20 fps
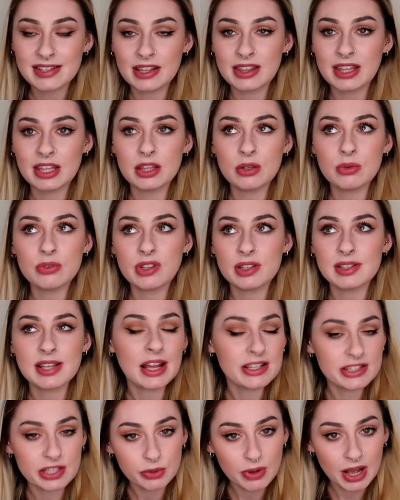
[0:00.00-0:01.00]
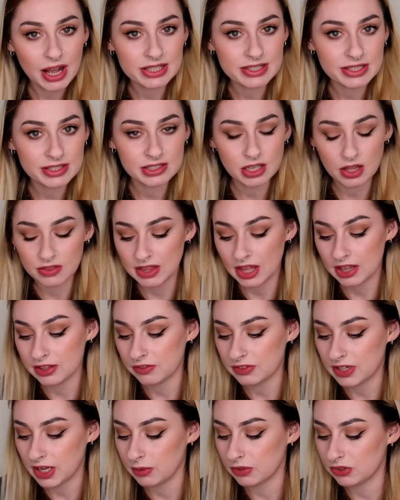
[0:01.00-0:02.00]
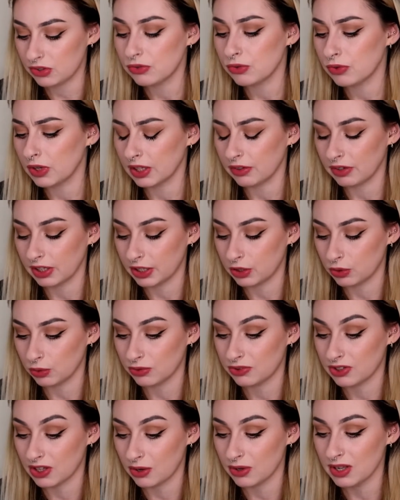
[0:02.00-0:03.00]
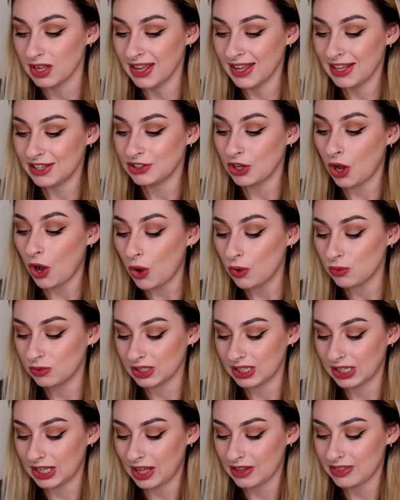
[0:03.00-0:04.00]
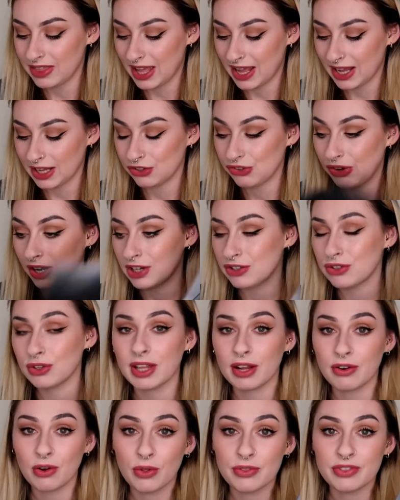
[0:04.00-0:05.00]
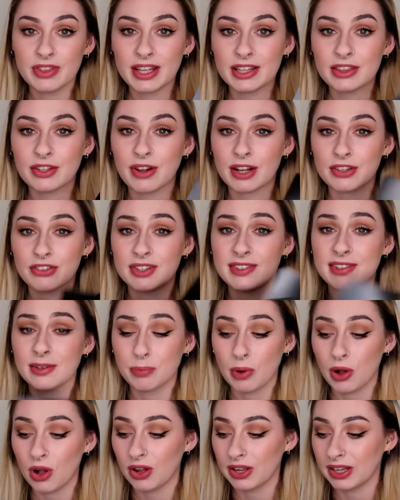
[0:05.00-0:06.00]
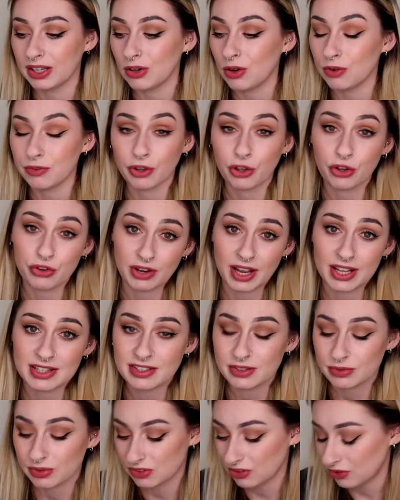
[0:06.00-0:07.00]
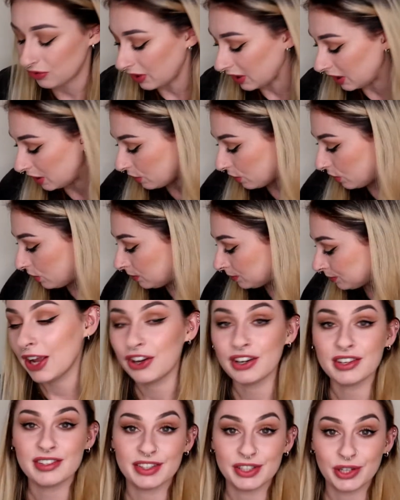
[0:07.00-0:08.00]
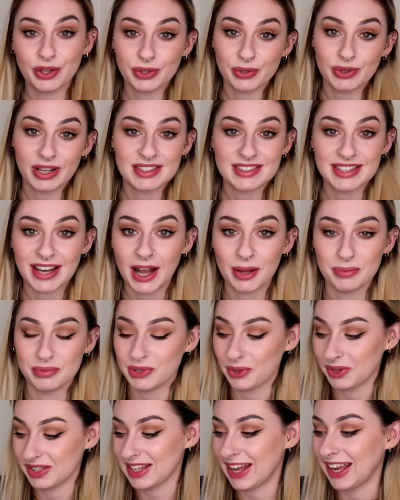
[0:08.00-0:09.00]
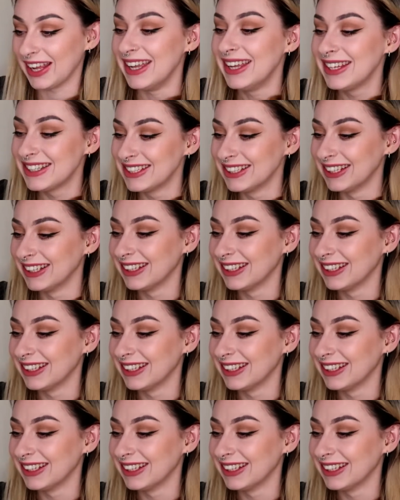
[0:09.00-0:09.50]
I think there was a tattoo artist on there the other day, which is really, really cool. So not only are they trying to do their own thing, they're actually supporting other creators, which is really cool. I honestly don't know where to start, I'm so excited.